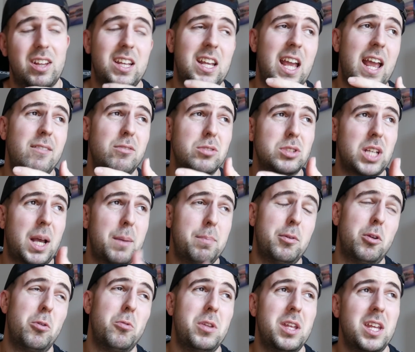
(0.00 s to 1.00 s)
like I was
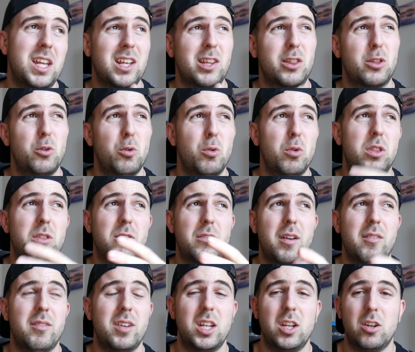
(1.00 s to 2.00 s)
uploading
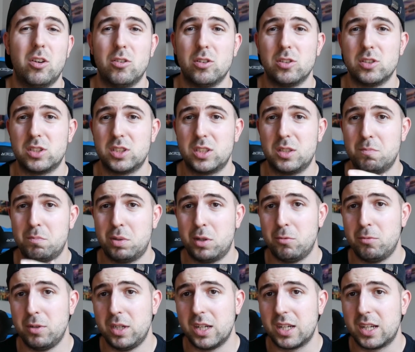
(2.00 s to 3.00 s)
2-3 videos
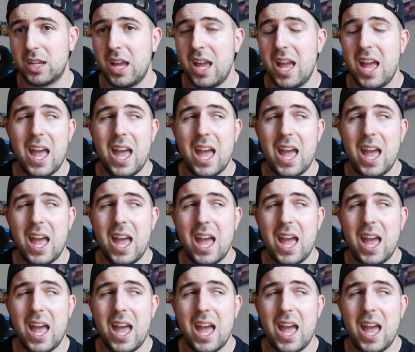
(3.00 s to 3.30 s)
per week.